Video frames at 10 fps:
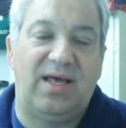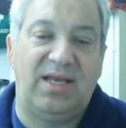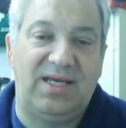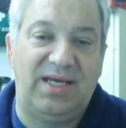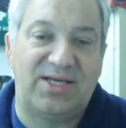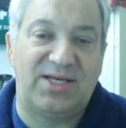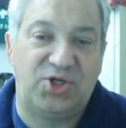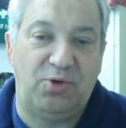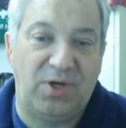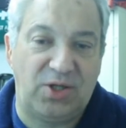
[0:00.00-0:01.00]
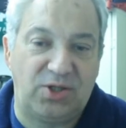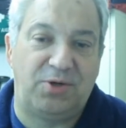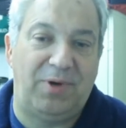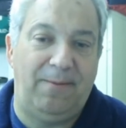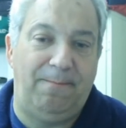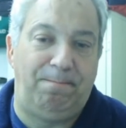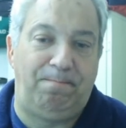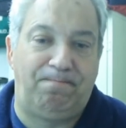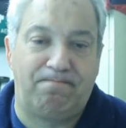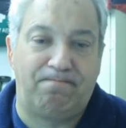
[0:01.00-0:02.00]
then yes, you will do it.
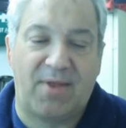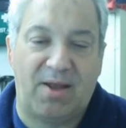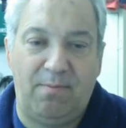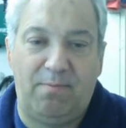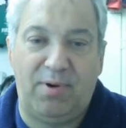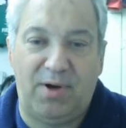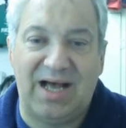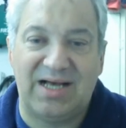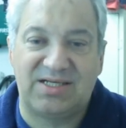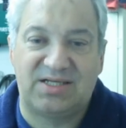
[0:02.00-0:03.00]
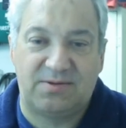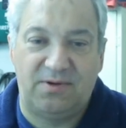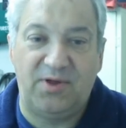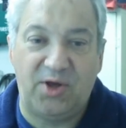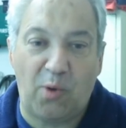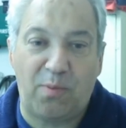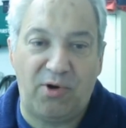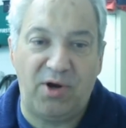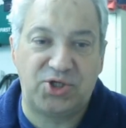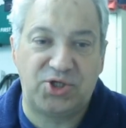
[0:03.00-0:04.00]
But as the
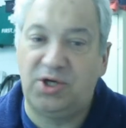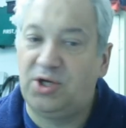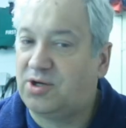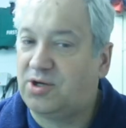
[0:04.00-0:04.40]
operation,